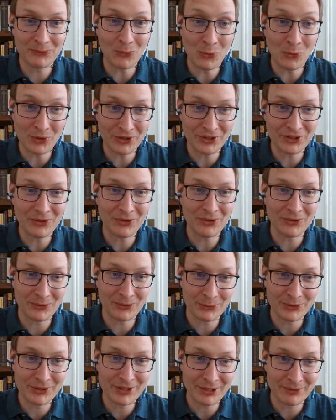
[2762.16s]
foreign
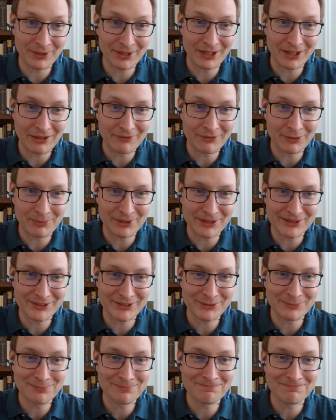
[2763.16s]
authoritarian
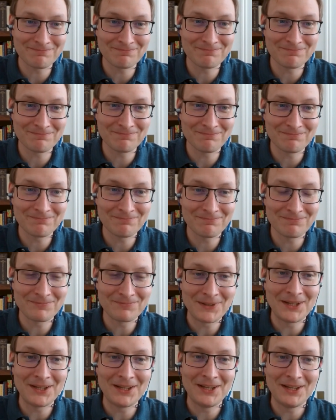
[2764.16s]
governments.
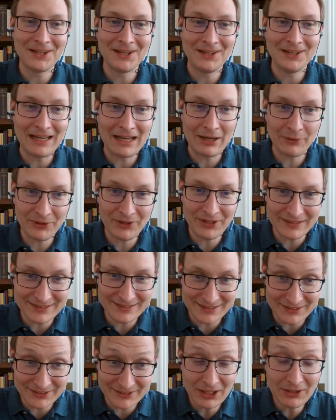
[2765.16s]
Now that it's
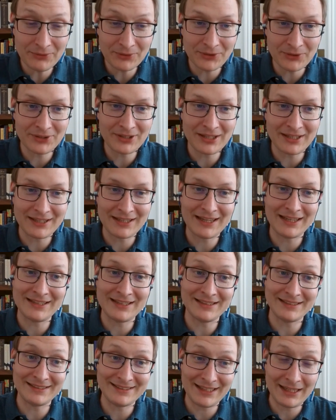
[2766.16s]
discovered that it can
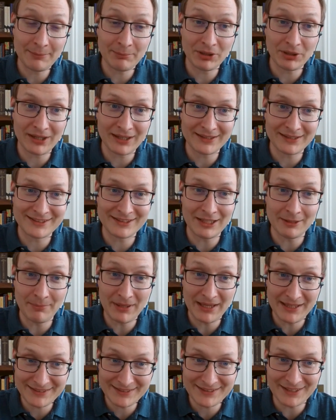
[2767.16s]
destabilize
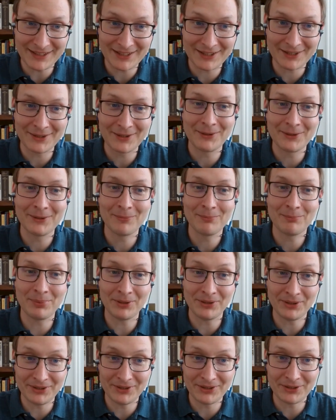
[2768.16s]
domestic
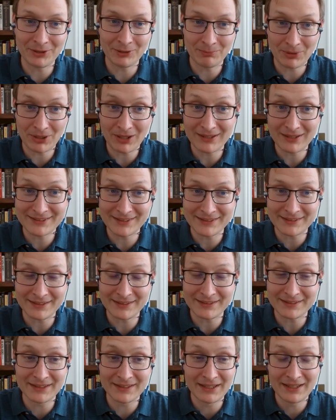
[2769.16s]
political
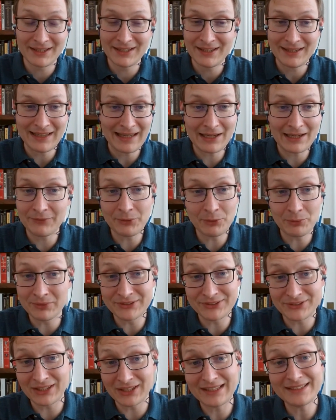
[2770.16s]
processes,
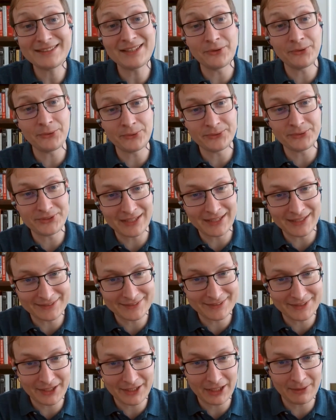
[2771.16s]
everyone's less
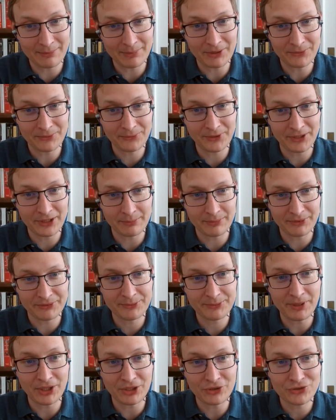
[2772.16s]
enthusiastic about freedom of
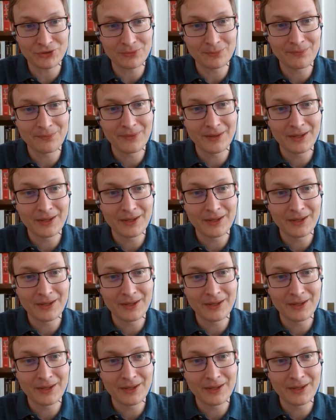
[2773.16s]
speech.